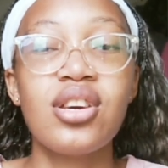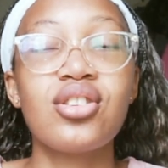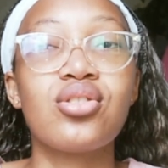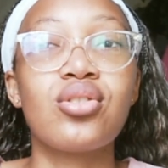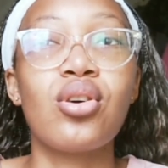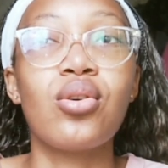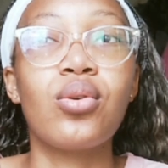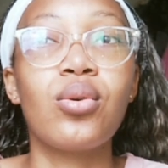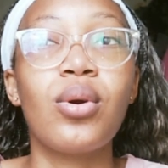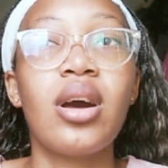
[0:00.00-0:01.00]

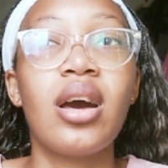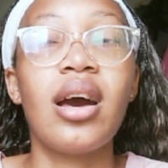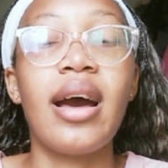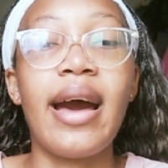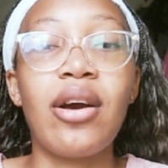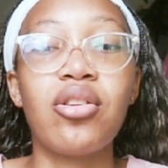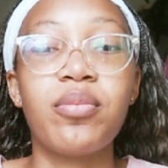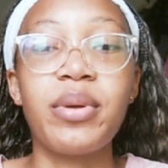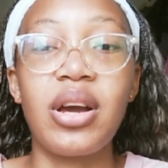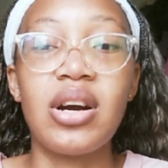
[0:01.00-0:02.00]
so I will
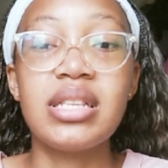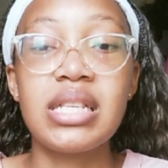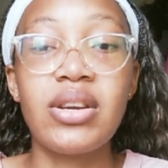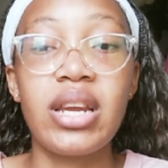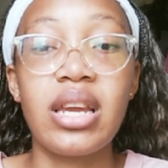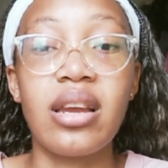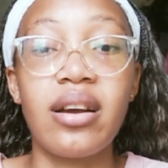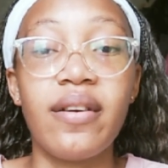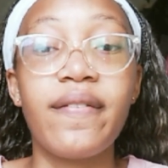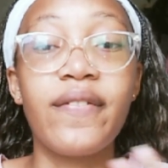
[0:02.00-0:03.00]
be
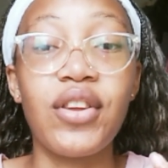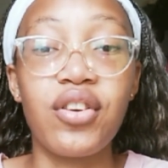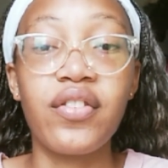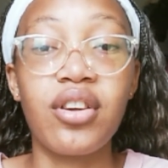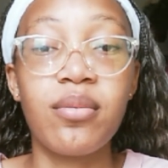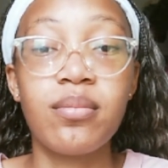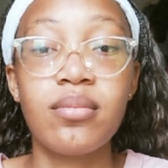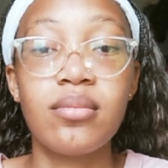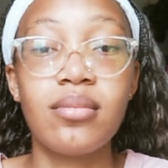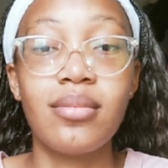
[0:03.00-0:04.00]
answering a few of
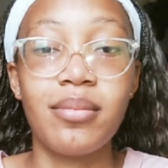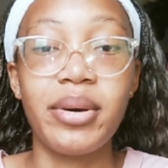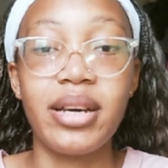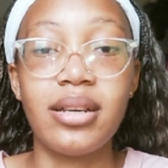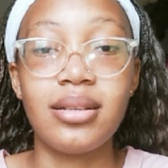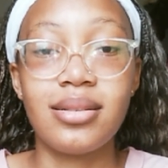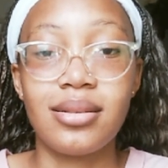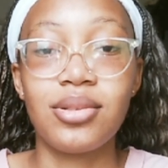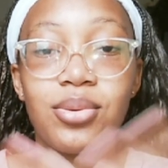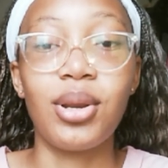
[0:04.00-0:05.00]
them, but
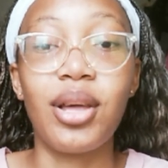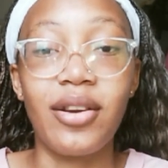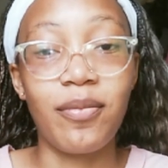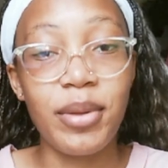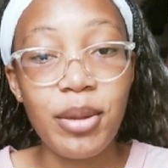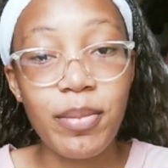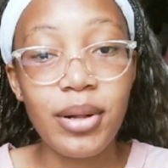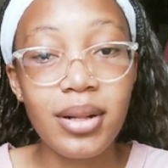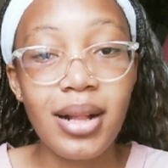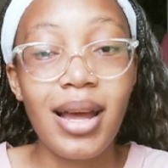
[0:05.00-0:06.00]
to a lot of
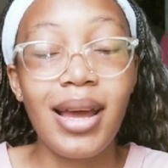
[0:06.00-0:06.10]
people.